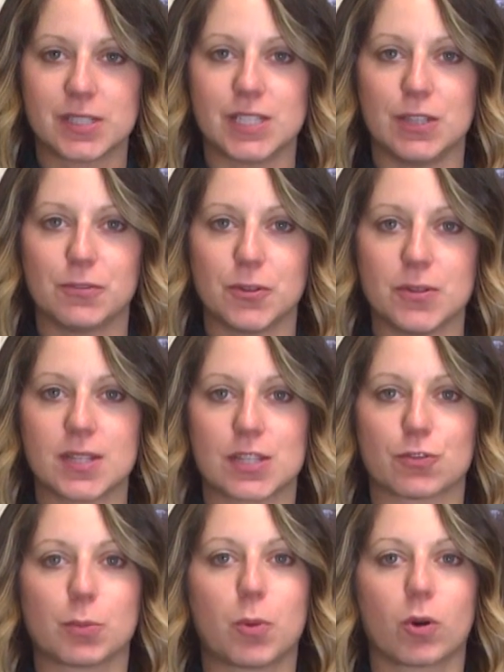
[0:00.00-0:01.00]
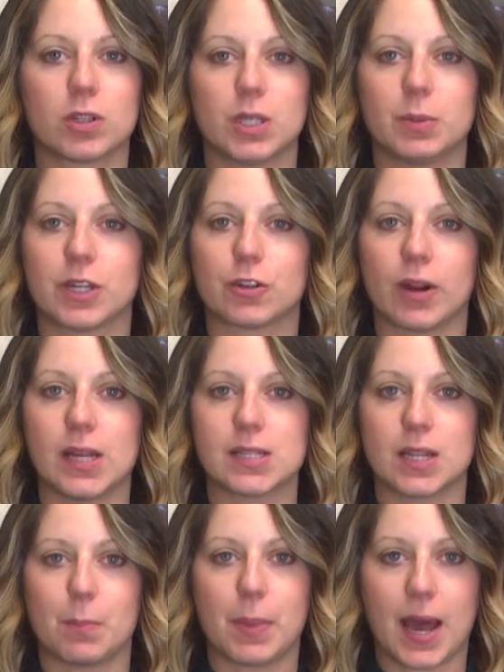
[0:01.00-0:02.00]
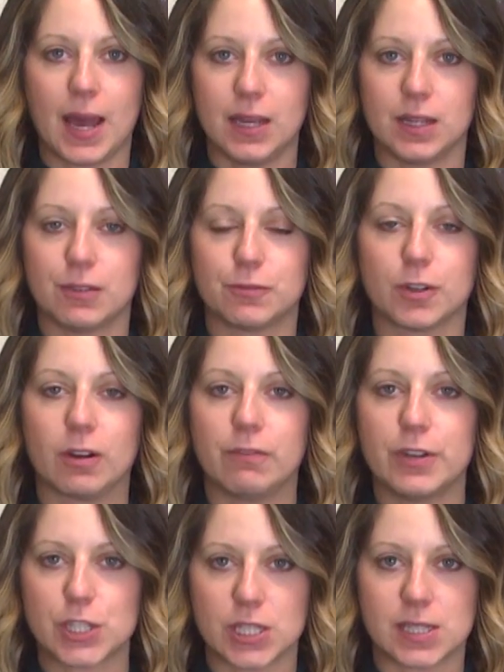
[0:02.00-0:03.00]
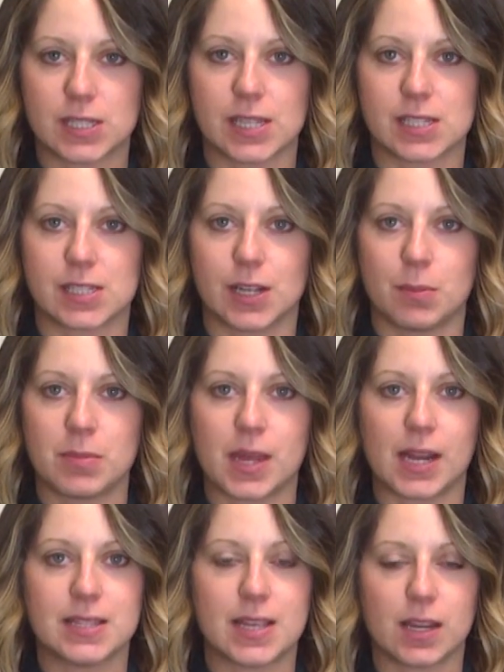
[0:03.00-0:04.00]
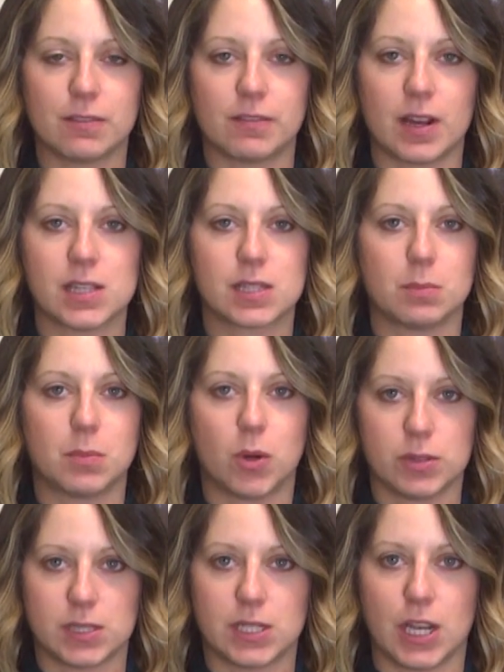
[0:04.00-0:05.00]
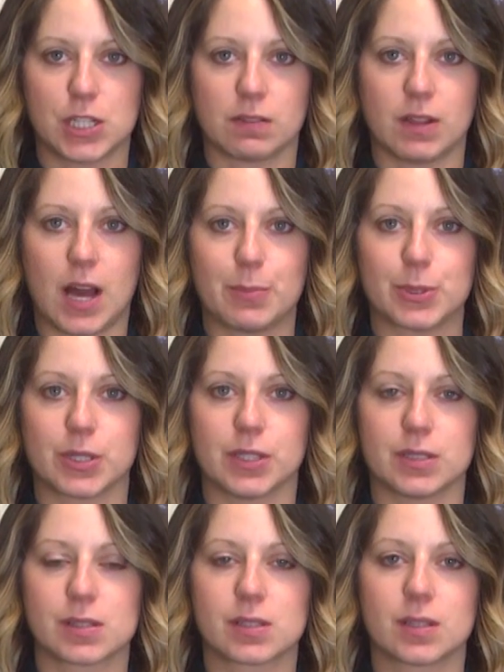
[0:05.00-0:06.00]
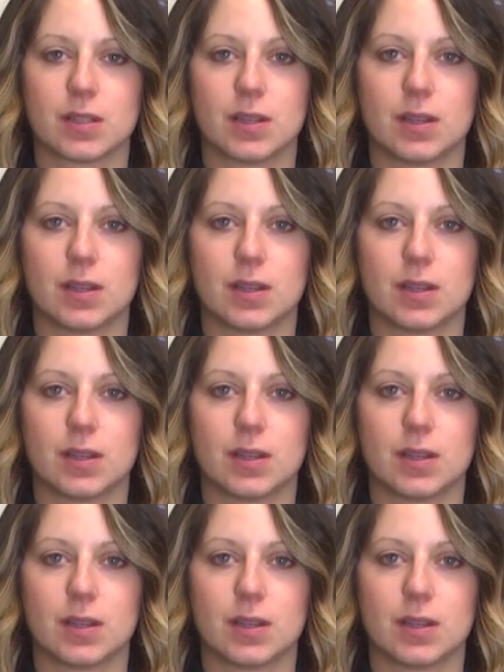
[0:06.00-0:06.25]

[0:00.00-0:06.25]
Seafoods has reportedly been granted a patent for a vision system that identifies the molt stage of lobsters.